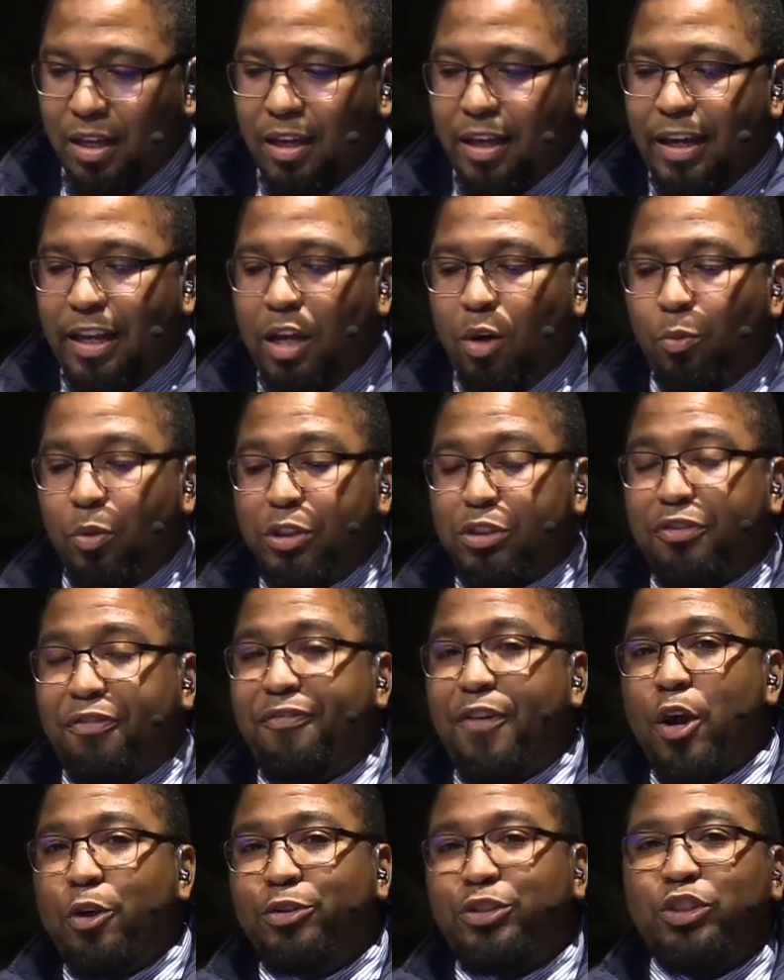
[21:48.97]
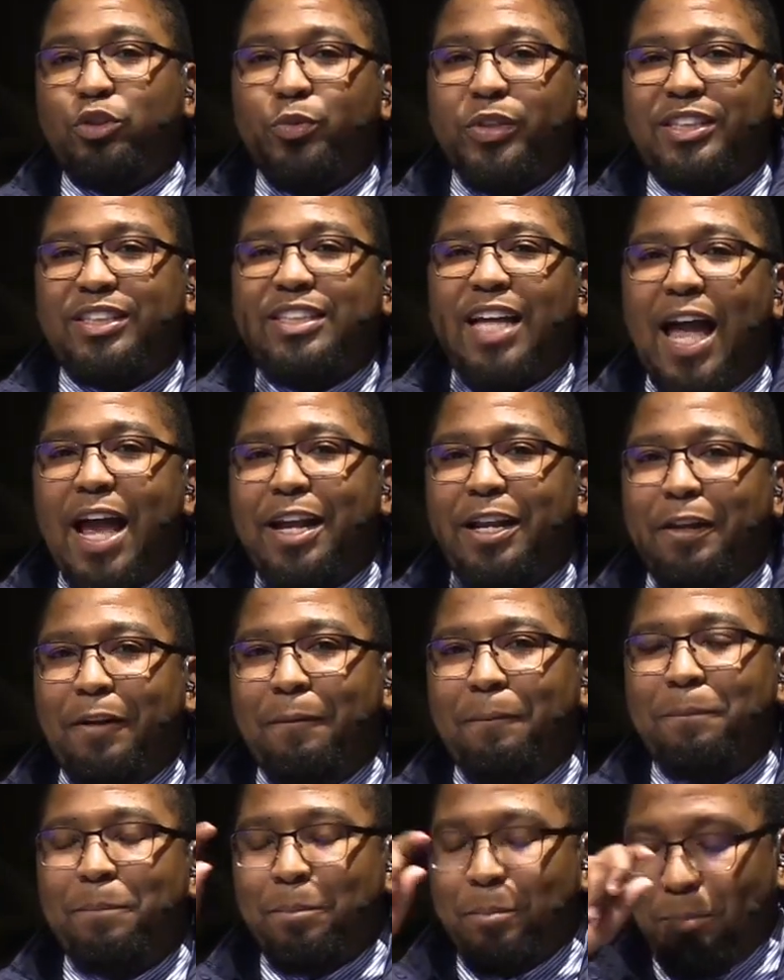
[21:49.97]
And it was first recited
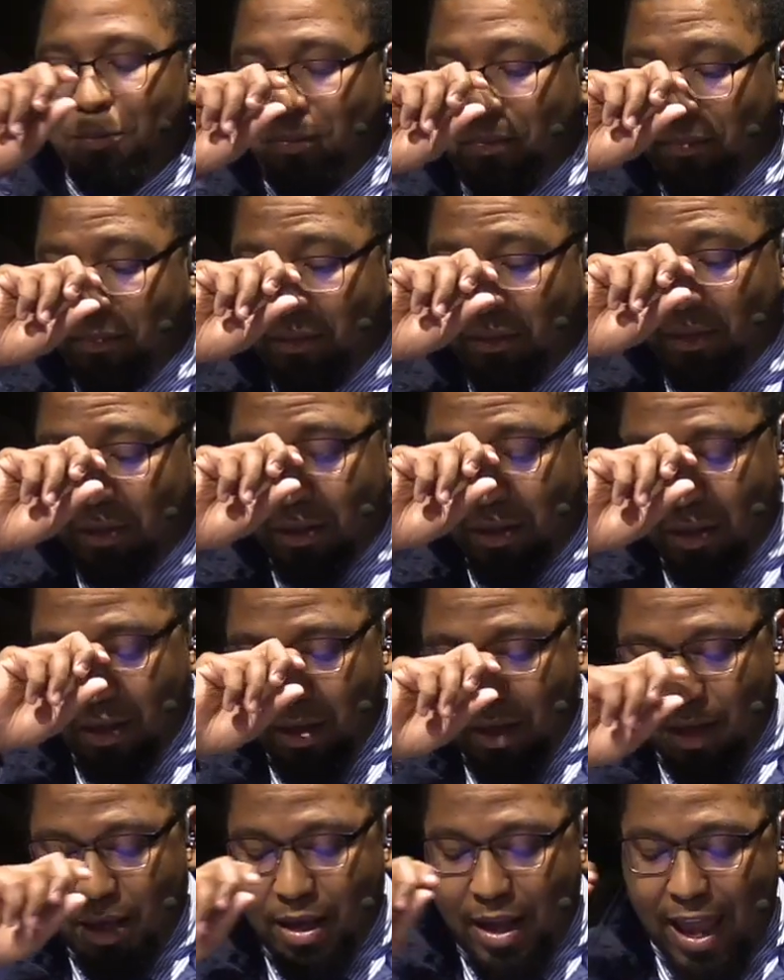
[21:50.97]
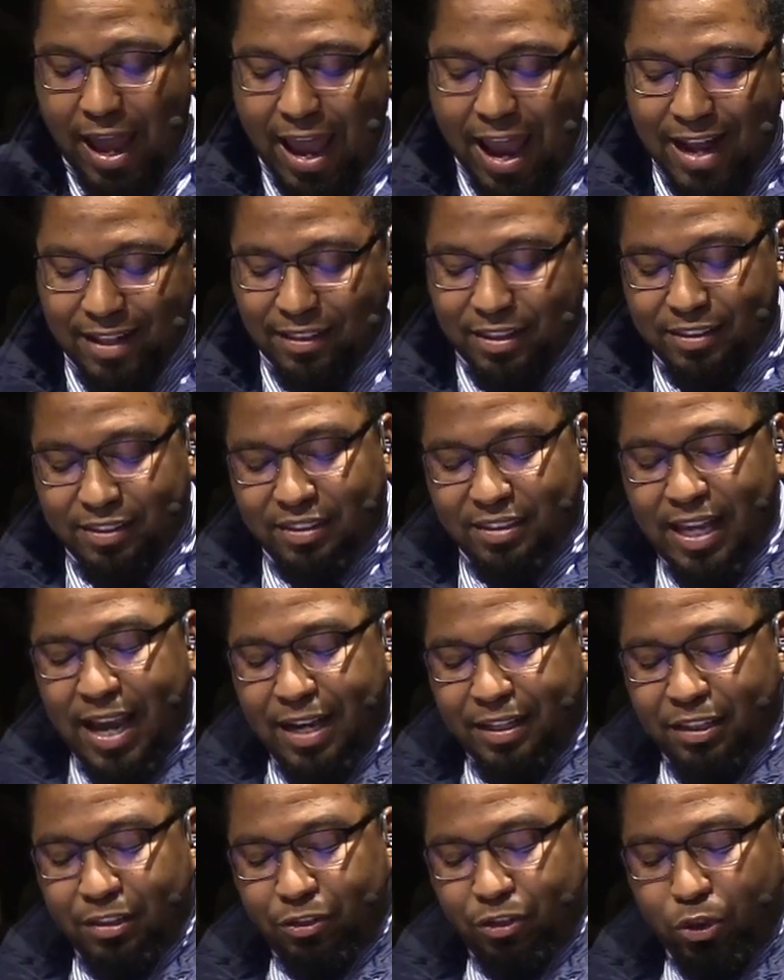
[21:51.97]
at the
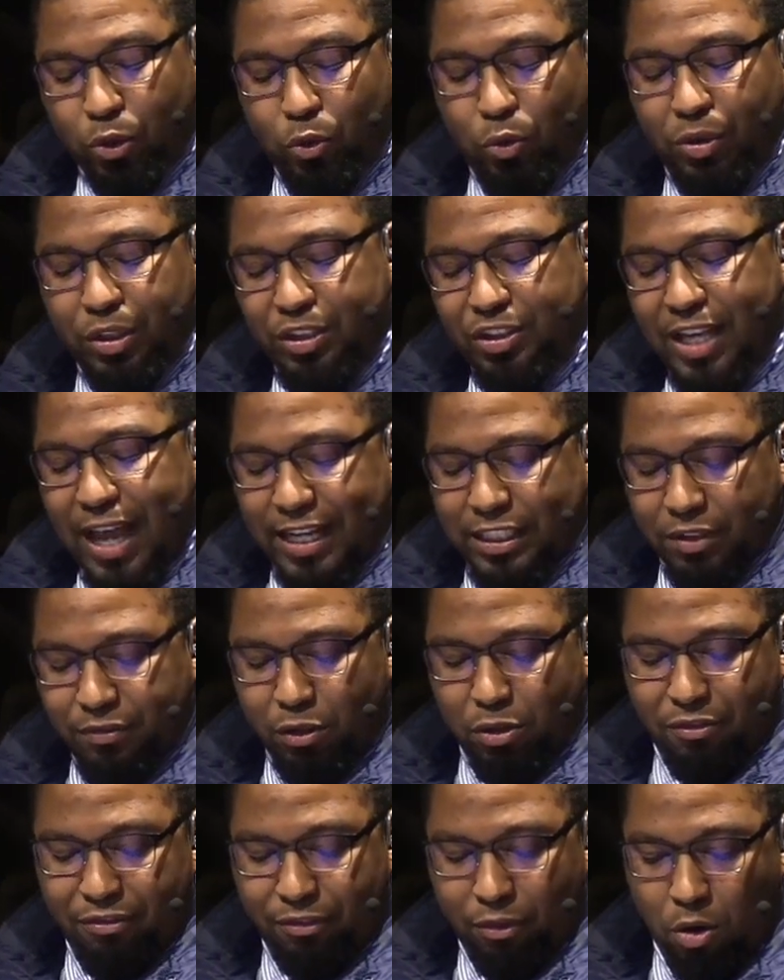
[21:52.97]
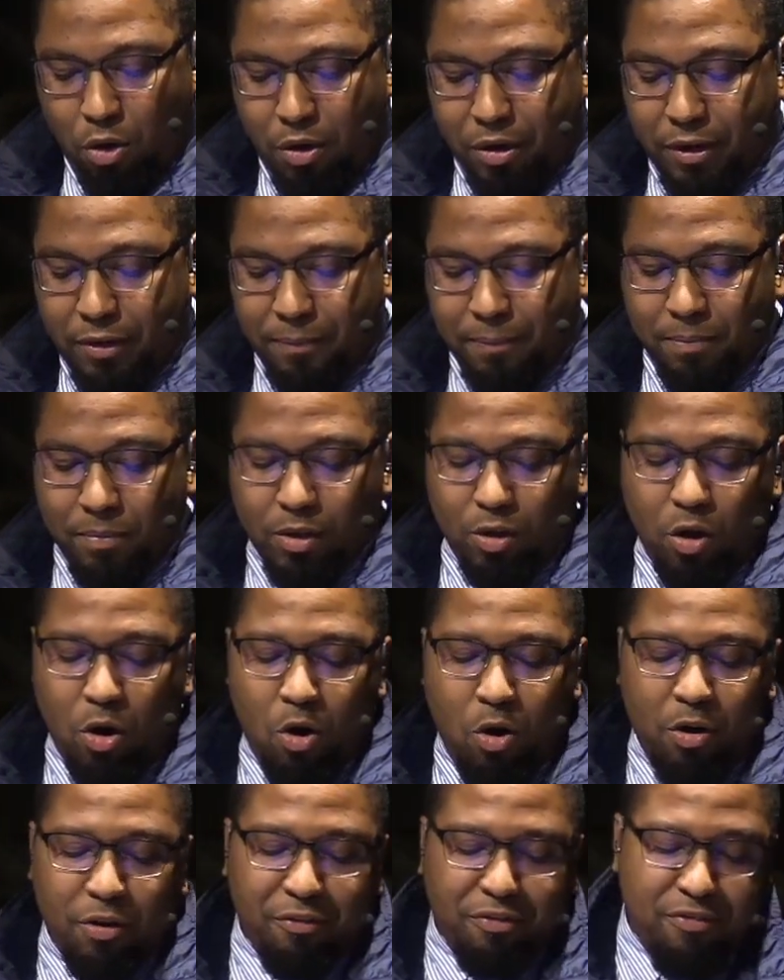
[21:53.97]
Stanton School in Jacksonville, Florida
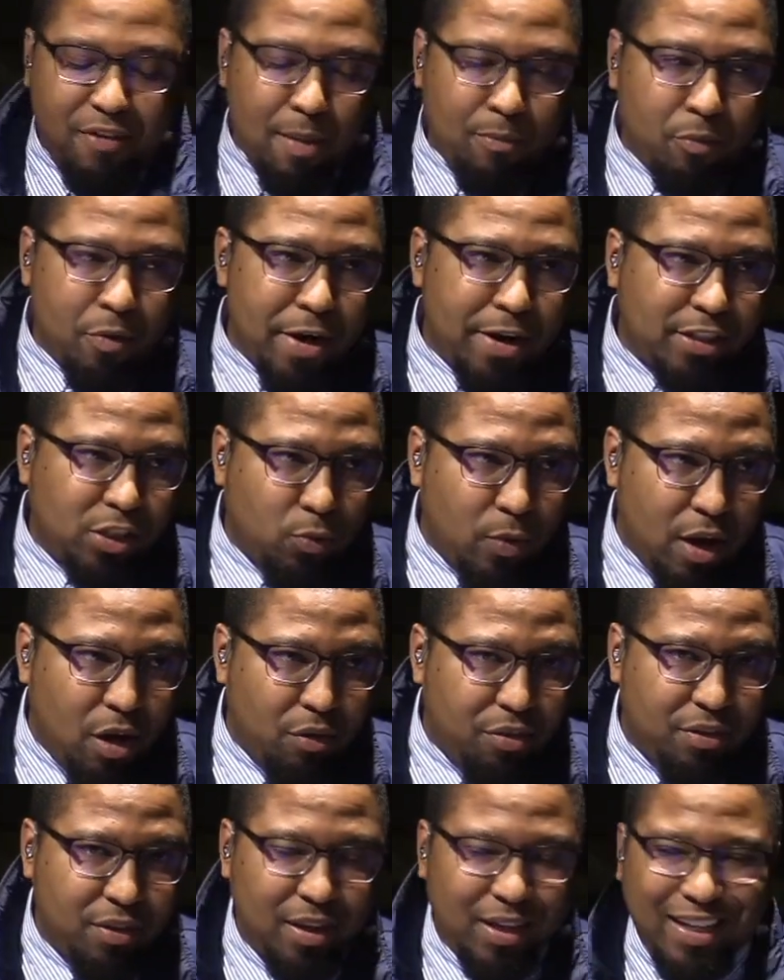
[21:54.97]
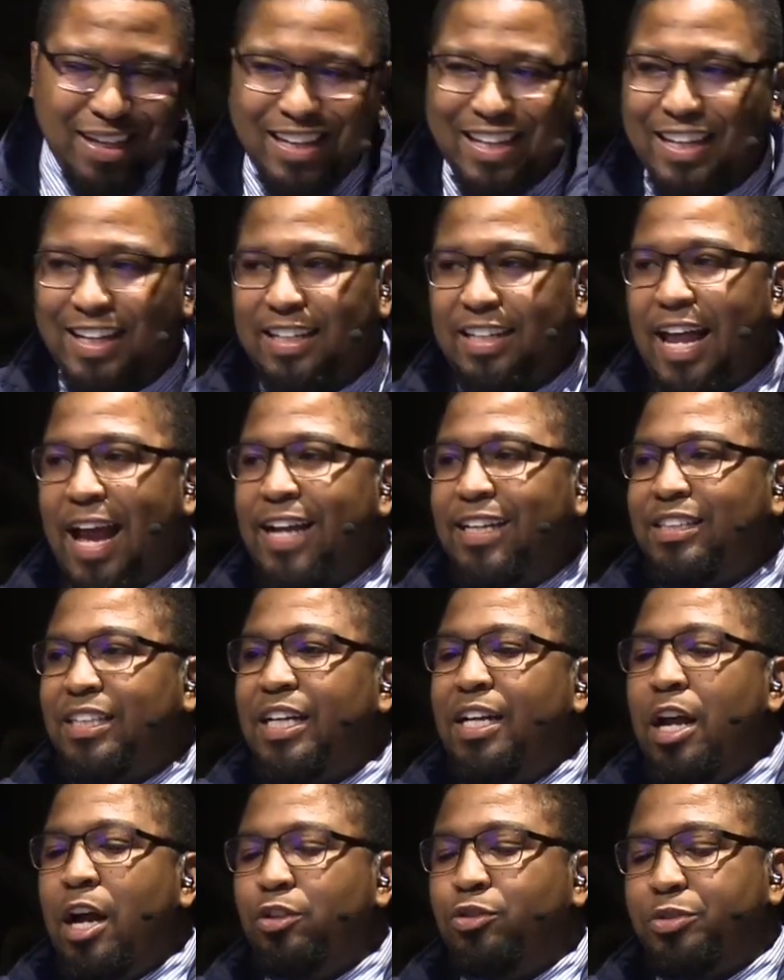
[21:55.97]
on February twelfth,
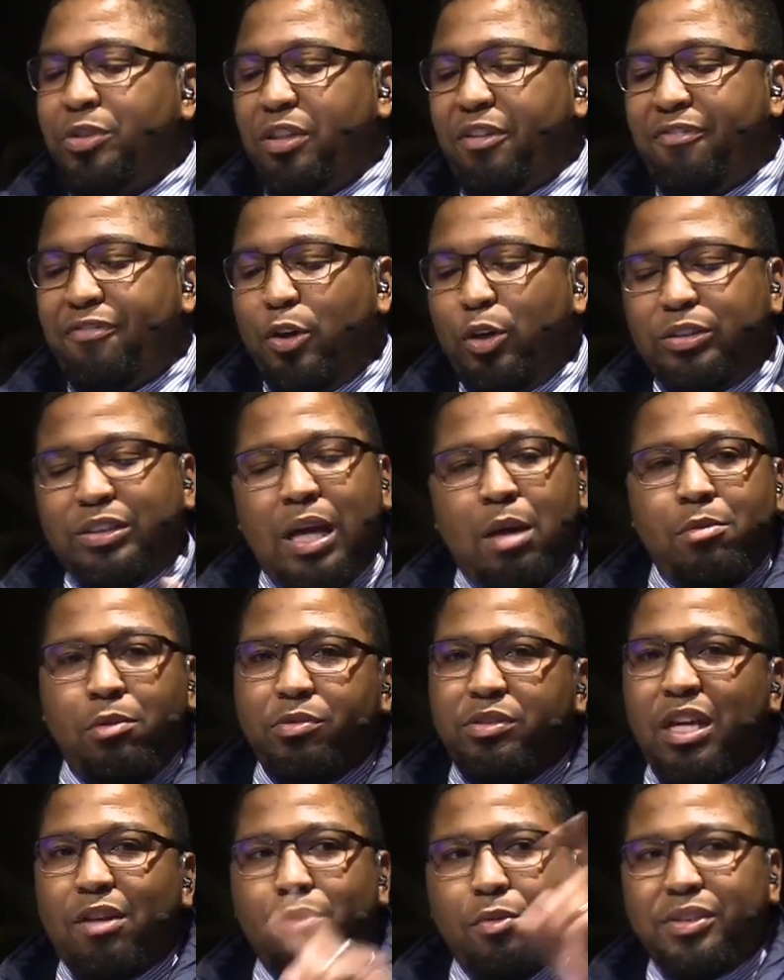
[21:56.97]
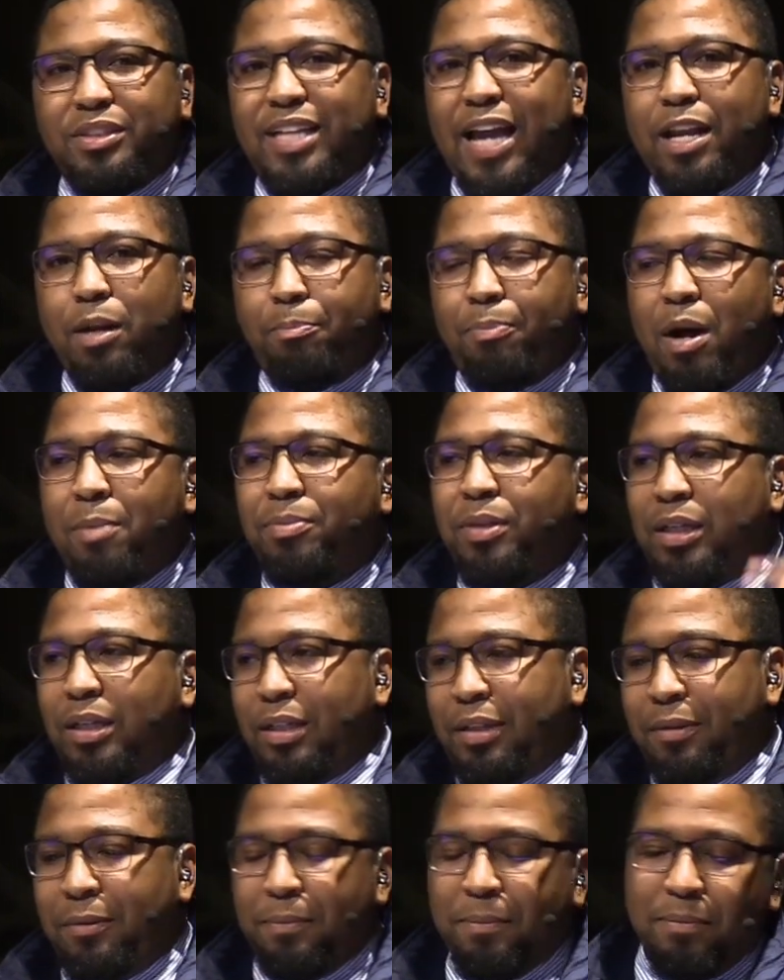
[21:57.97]
nineteen hundred, the first time it was ever recited
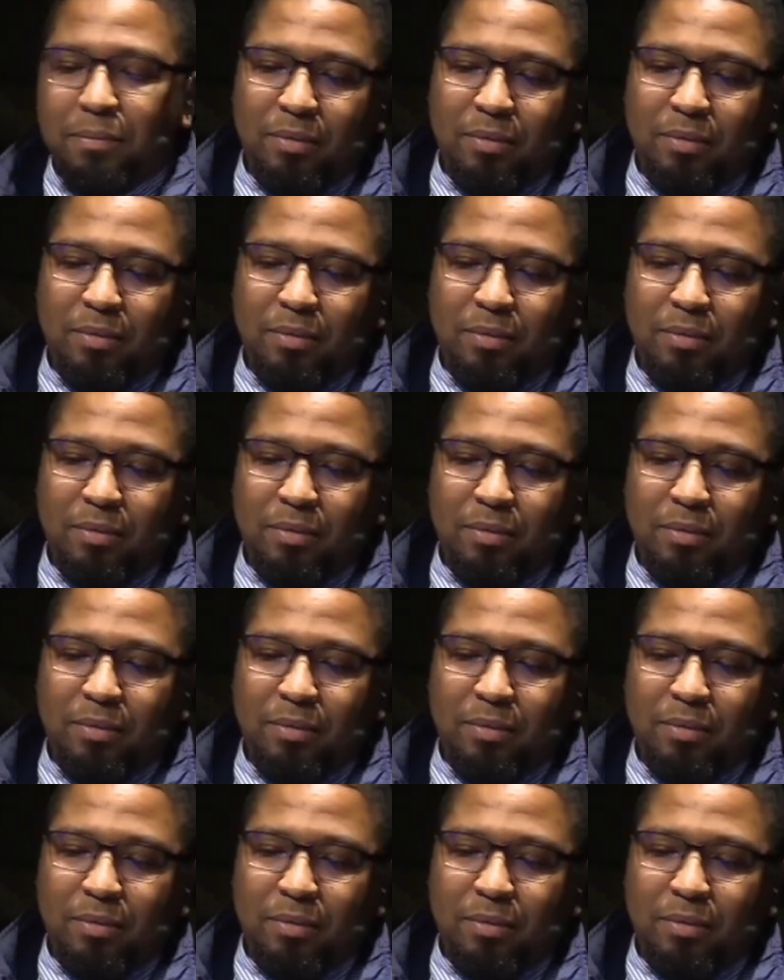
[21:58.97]
publicly,